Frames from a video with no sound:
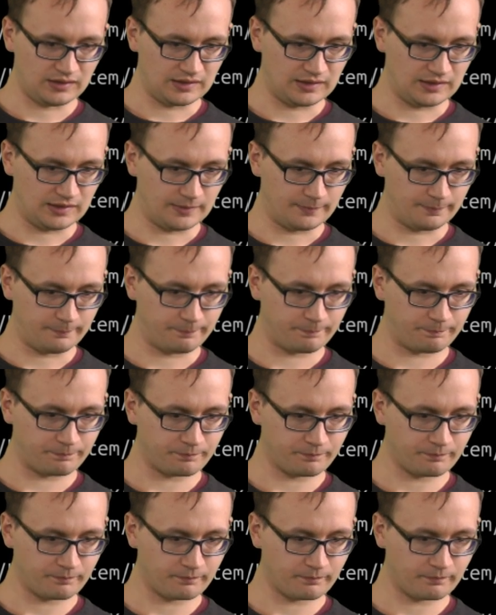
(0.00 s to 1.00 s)

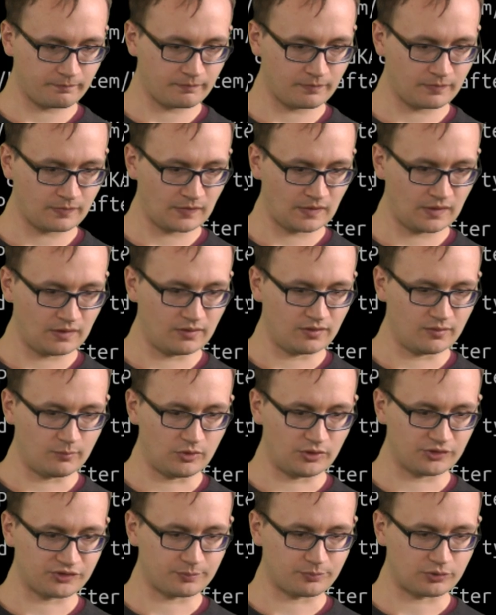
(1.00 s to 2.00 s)
the
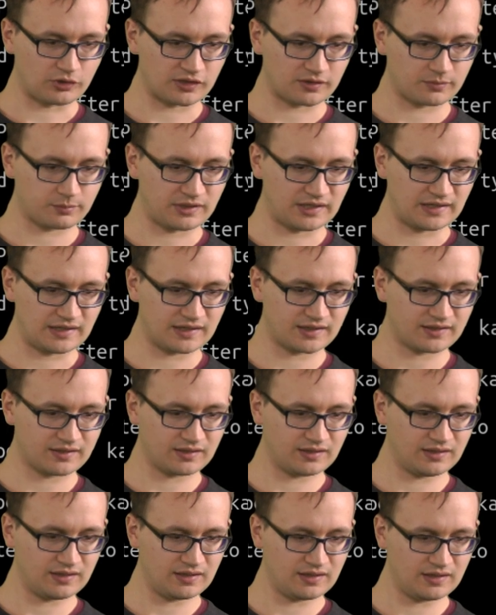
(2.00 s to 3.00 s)
most important part
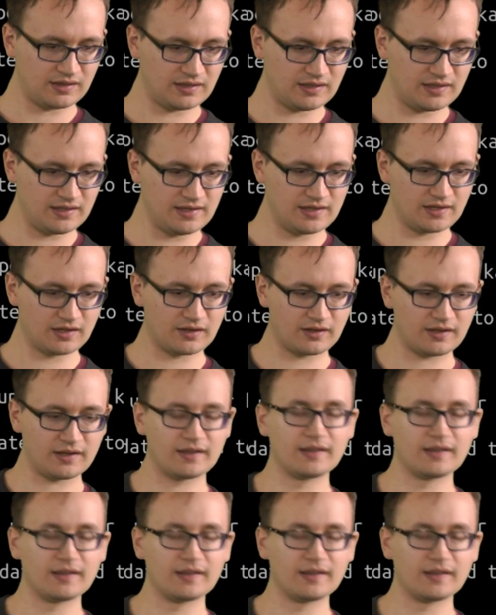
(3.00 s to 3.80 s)
here